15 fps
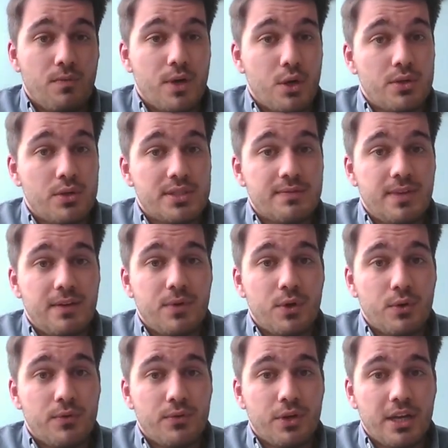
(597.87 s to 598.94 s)
those that
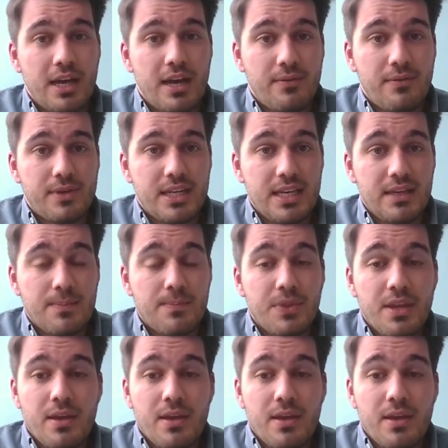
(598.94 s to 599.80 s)
vote for the AfD.